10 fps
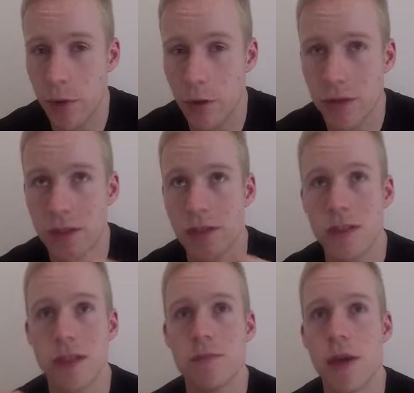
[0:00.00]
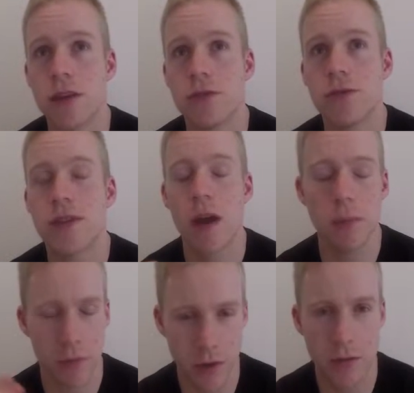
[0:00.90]
bonus, and this is meant to
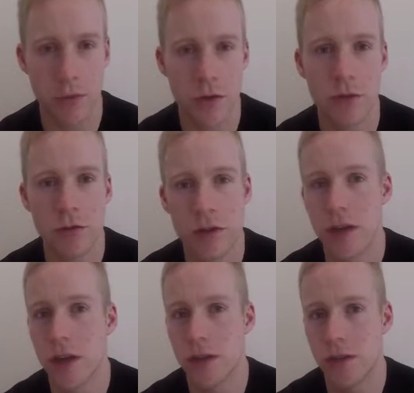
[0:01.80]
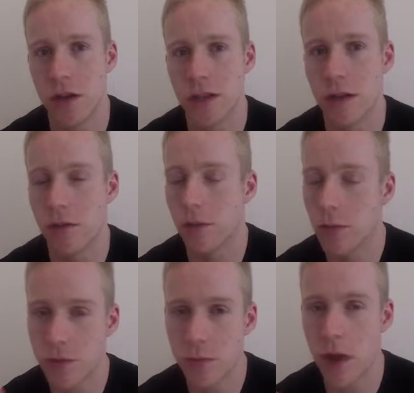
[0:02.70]
supplement what you're already getting dietarily,
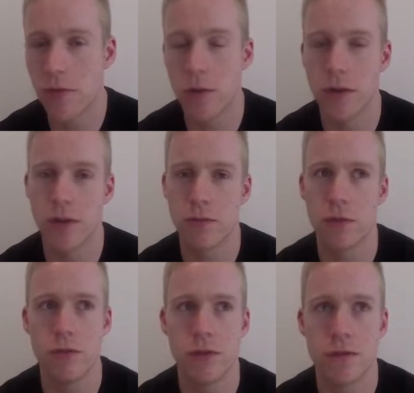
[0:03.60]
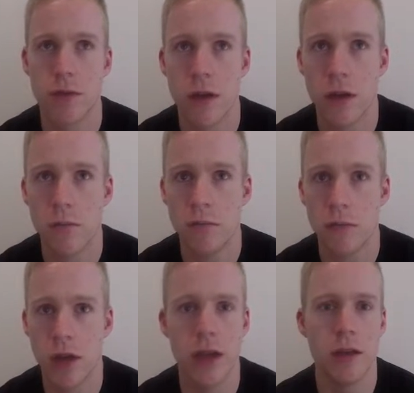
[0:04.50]
which everyone who's
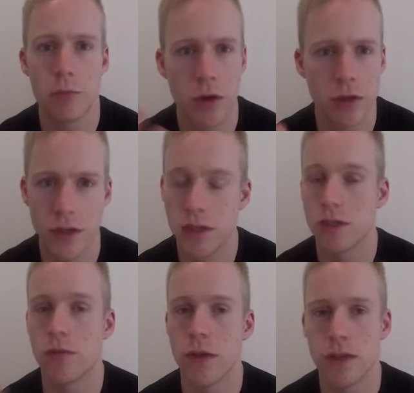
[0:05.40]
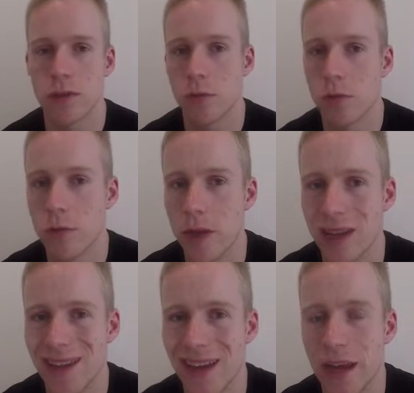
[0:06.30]
eating protein is still getting some glutamine
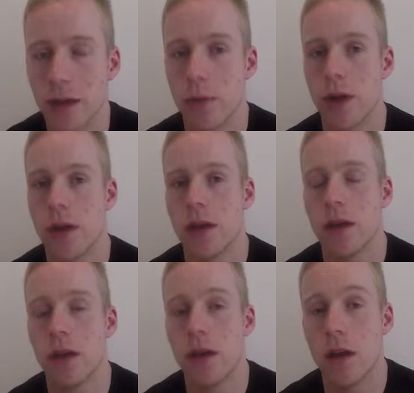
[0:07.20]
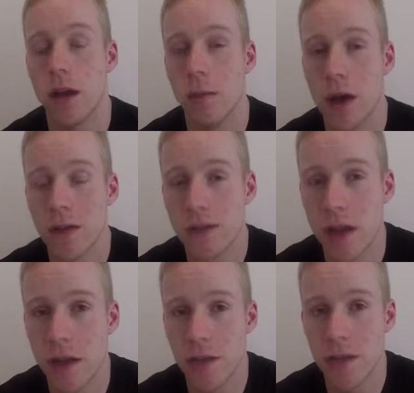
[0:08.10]
in anyway. Other
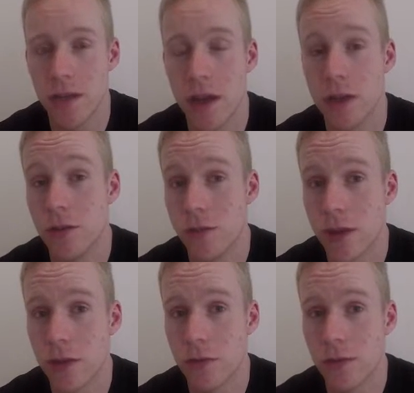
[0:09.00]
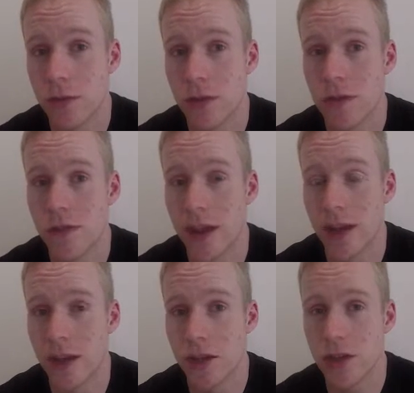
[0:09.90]
standouts that you do get a good dose of
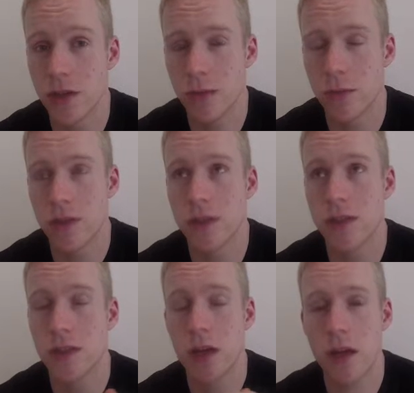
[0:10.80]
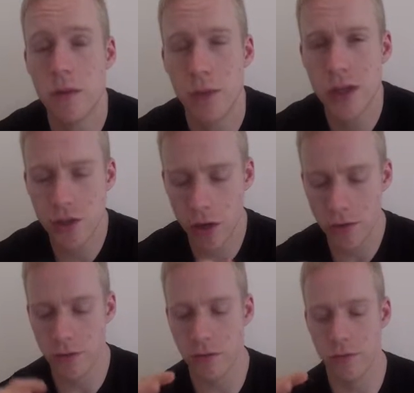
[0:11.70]
echinacea, which has been shown
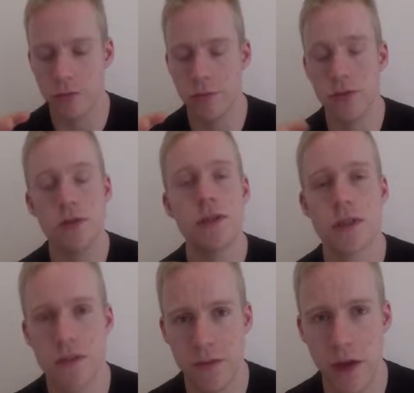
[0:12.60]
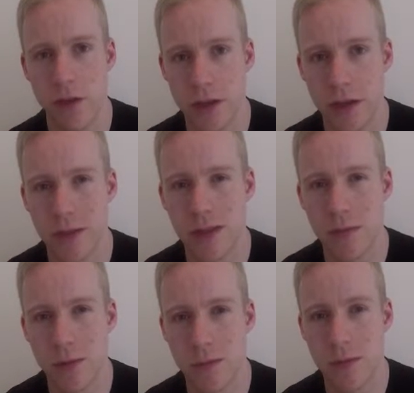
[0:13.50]
to reduce the severity and
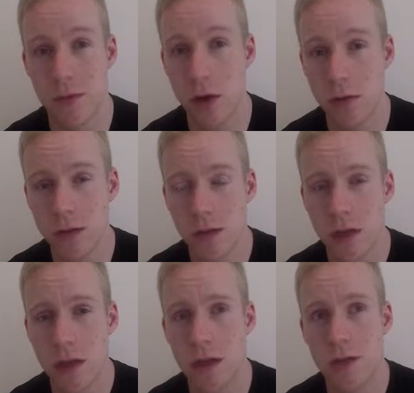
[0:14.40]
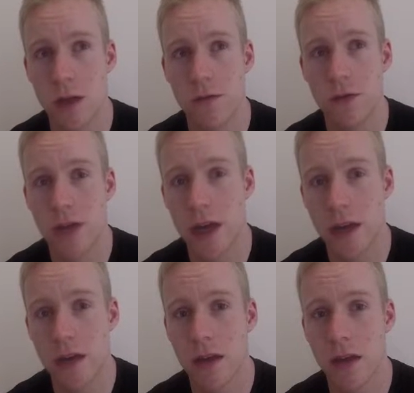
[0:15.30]
symptoms of colds. So if you
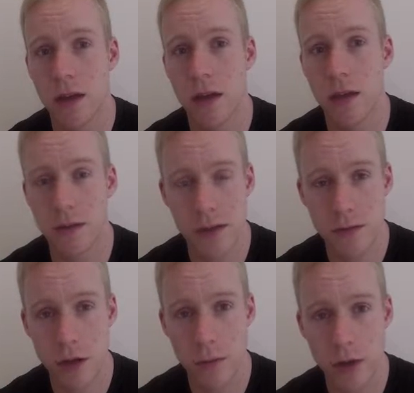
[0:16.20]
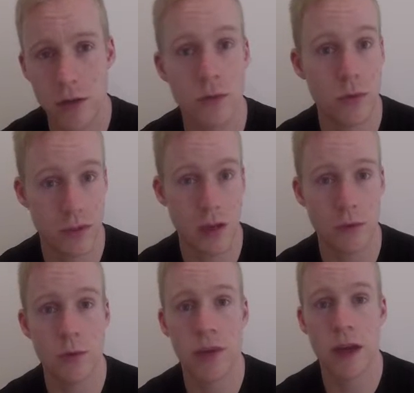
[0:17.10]
take this type of product or
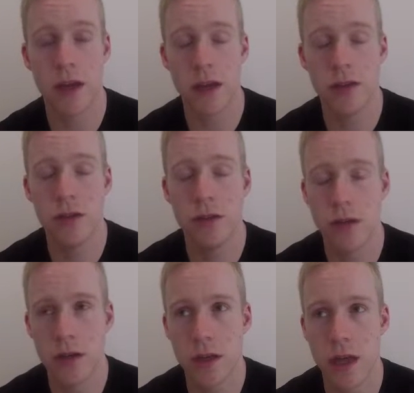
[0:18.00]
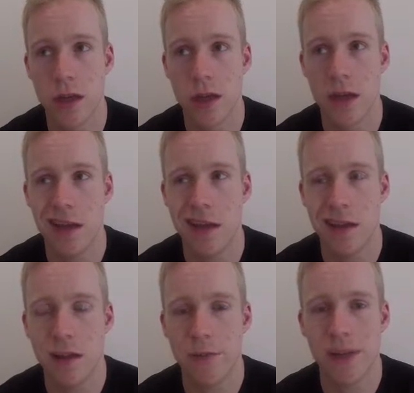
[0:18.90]
something with echinacea, you're going to get
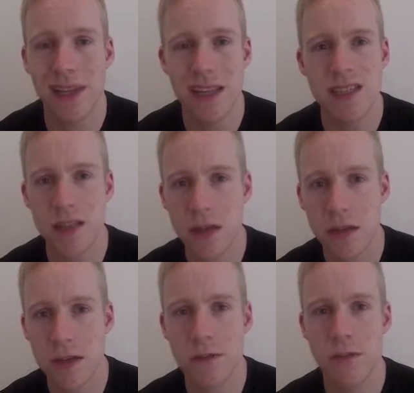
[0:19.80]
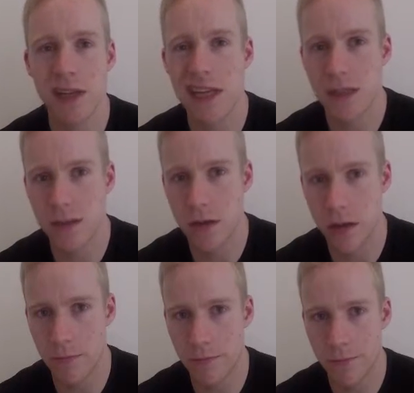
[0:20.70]
less sick for less
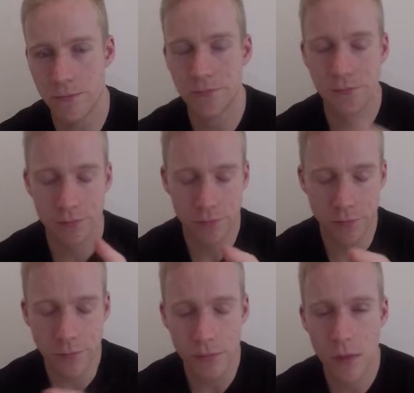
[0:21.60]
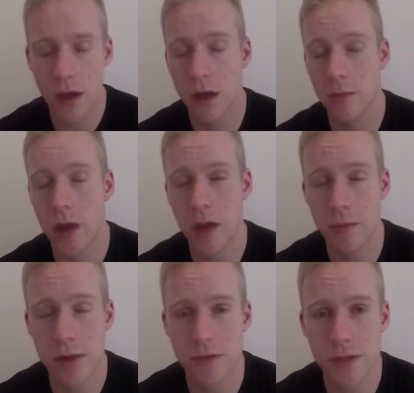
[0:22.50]
time. Added
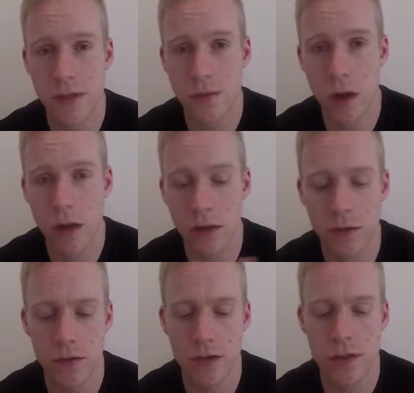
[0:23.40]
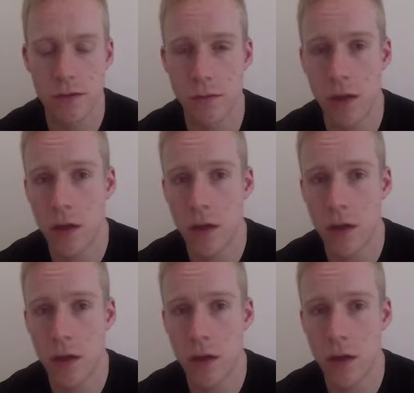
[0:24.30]
benefits as well, you've got some